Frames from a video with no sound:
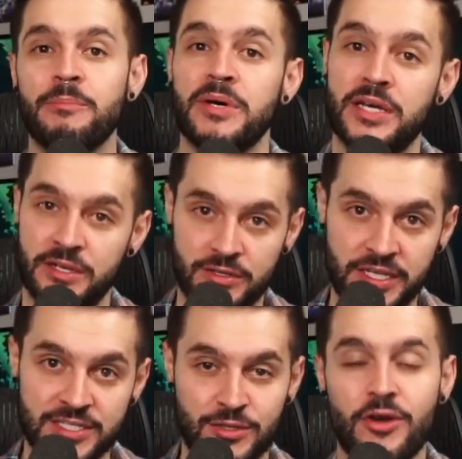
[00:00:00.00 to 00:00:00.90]
but
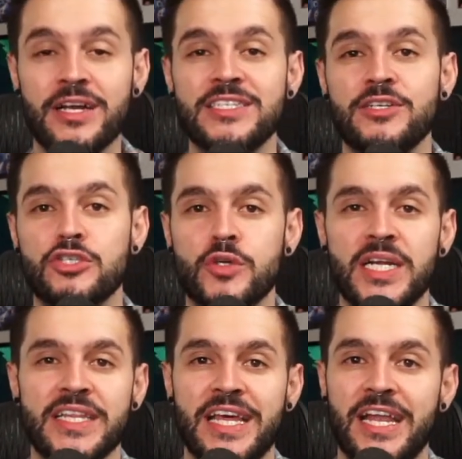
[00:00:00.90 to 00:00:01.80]
as long as you're
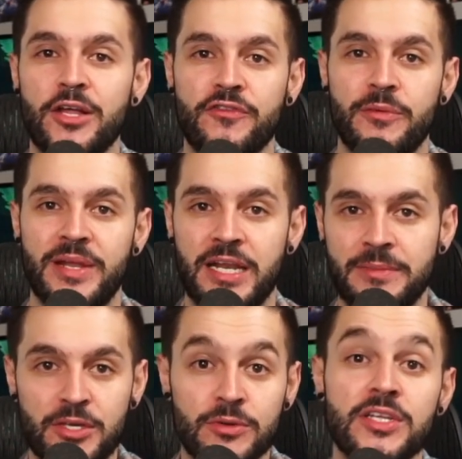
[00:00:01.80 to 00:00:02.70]
draining that health from an enemy,
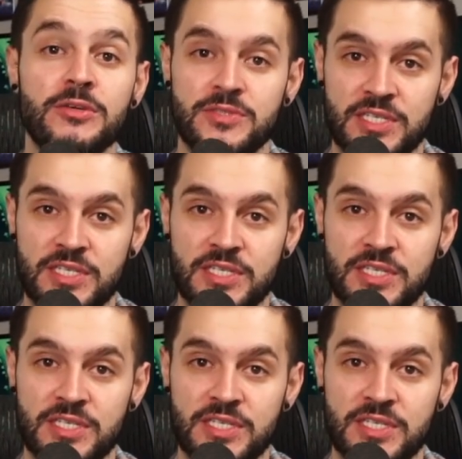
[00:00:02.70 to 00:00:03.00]
you can use